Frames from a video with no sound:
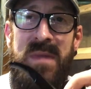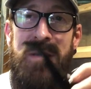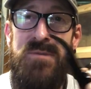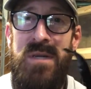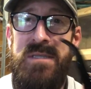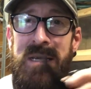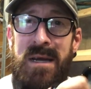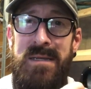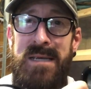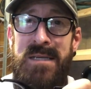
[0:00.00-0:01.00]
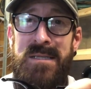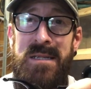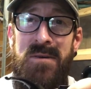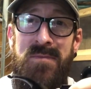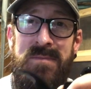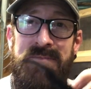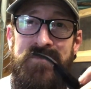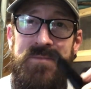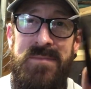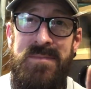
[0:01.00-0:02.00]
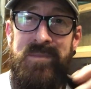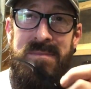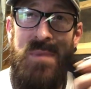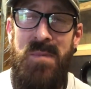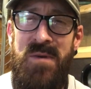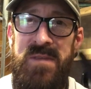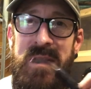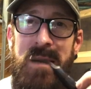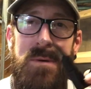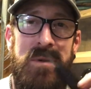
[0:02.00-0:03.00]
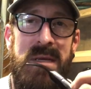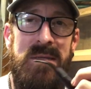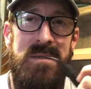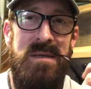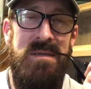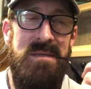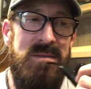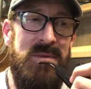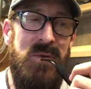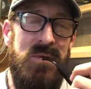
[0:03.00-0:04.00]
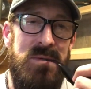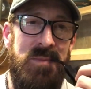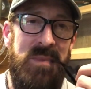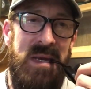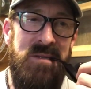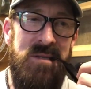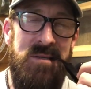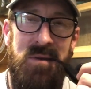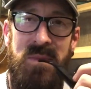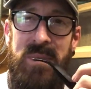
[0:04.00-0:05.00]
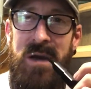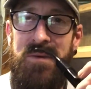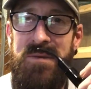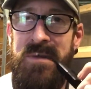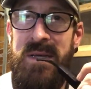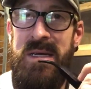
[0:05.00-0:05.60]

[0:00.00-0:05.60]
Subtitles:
tried to attach a little, maybe a video on the end of this, or some pictures, or both.